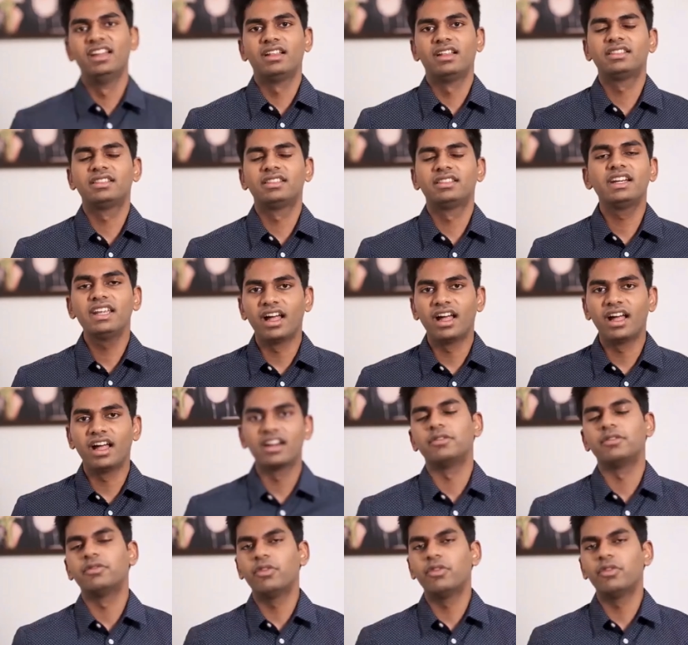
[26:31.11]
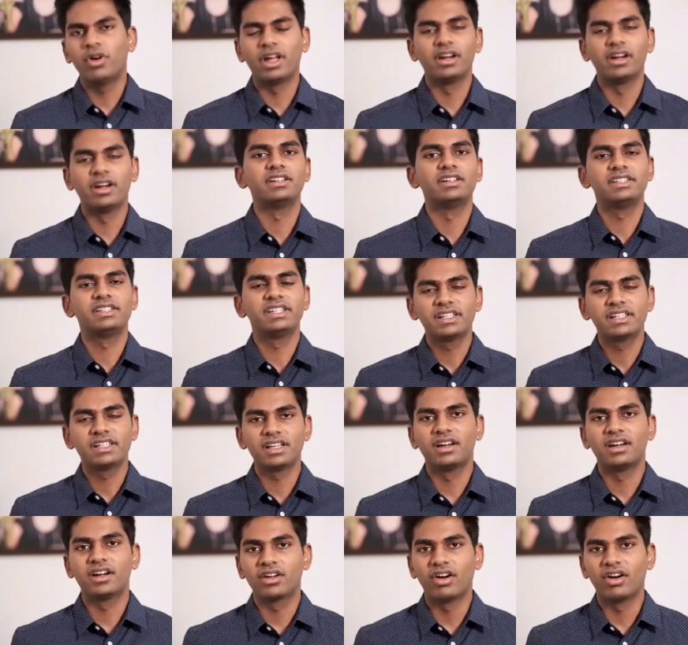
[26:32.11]
300 400
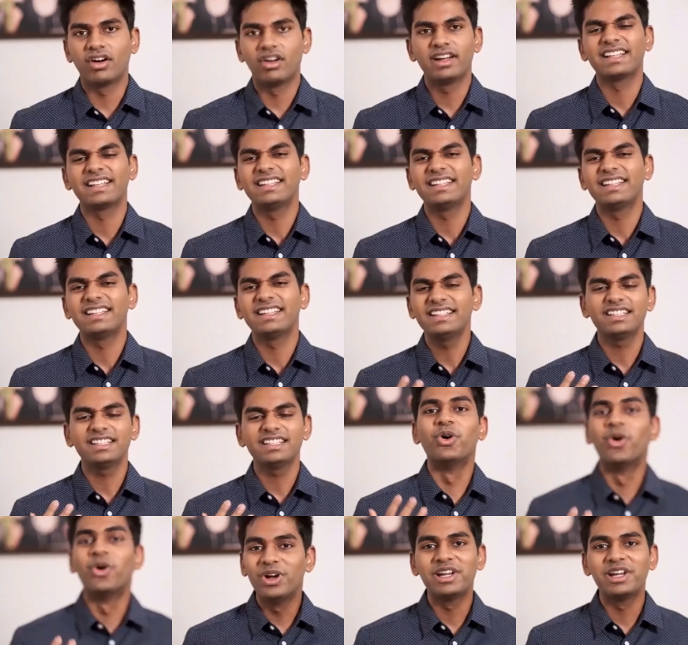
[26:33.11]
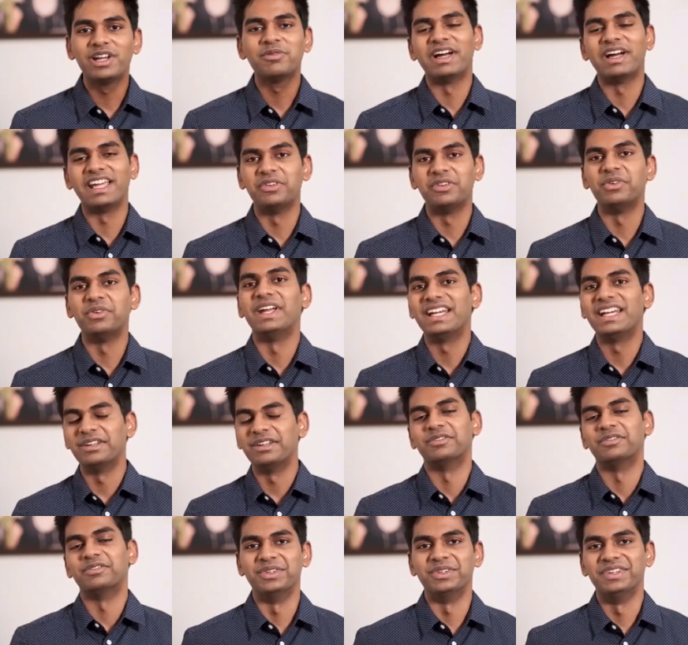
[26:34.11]
600 contact that's a gold mine waiting for
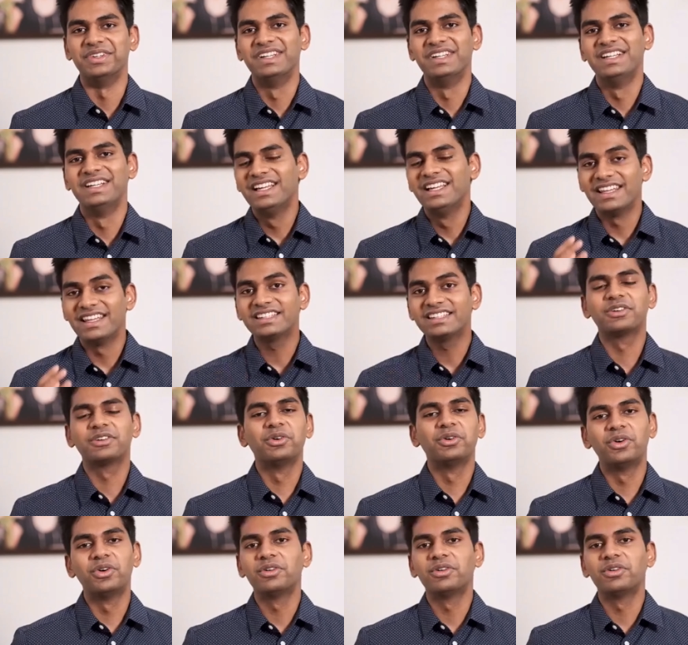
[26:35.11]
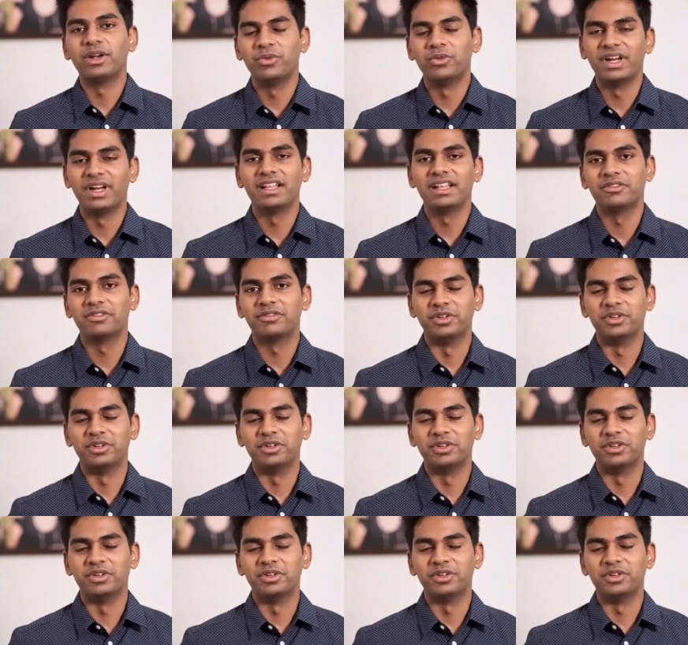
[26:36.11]
you that's a gold mine waiting for you